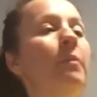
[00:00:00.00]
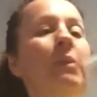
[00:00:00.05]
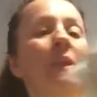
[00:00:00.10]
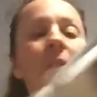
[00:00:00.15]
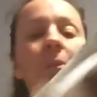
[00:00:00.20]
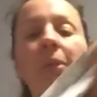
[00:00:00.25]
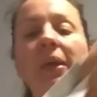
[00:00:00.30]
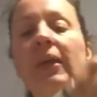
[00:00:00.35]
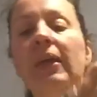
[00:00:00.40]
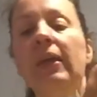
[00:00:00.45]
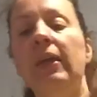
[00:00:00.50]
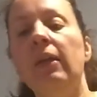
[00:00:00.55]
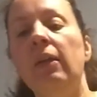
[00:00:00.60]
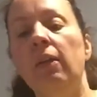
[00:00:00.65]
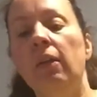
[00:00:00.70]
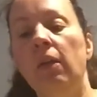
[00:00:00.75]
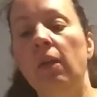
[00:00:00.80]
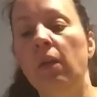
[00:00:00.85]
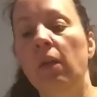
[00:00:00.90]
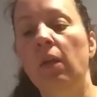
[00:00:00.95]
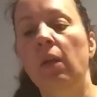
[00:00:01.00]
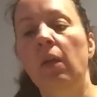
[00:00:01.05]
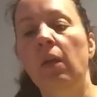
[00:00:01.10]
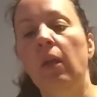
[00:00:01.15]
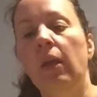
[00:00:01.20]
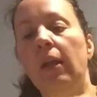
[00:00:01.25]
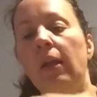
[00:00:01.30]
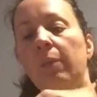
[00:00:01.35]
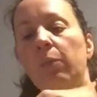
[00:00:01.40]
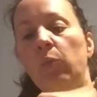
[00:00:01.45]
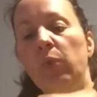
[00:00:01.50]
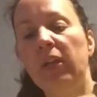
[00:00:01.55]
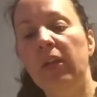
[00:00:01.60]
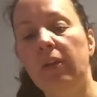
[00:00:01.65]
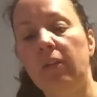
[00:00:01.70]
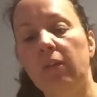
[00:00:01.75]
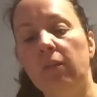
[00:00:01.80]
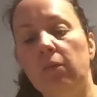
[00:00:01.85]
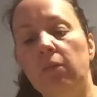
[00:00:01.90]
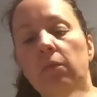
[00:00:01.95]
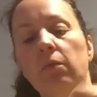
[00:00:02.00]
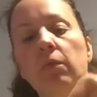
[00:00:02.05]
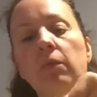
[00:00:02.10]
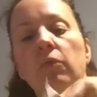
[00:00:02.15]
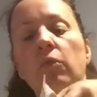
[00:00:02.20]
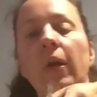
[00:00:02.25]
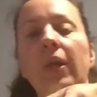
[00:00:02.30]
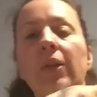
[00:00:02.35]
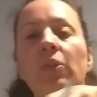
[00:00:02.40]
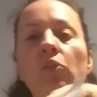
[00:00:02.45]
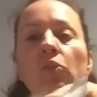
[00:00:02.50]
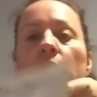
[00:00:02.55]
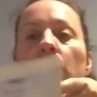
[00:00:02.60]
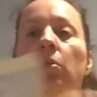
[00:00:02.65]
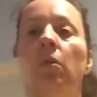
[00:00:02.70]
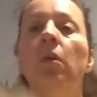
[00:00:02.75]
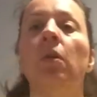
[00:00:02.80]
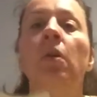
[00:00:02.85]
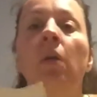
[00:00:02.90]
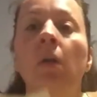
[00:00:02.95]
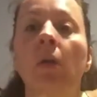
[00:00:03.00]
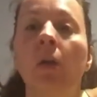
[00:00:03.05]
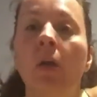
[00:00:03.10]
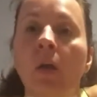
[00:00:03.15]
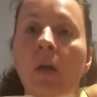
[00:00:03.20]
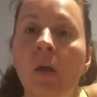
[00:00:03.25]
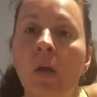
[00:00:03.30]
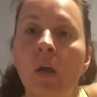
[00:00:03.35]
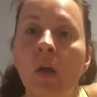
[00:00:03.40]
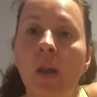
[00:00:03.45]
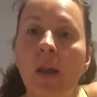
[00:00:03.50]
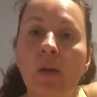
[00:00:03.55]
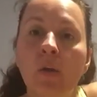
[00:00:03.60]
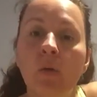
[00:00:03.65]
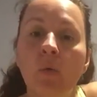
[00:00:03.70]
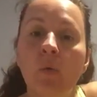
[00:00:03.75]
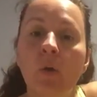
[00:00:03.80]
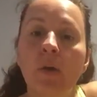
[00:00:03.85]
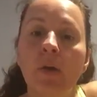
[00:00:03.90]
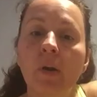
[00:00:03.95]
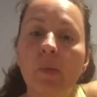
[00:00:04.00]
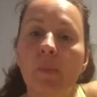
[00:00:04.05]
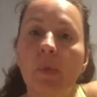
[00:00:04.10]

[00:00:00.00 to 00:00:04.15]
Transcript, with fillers: me to make it and I'm weak, so I do. And I don't want it in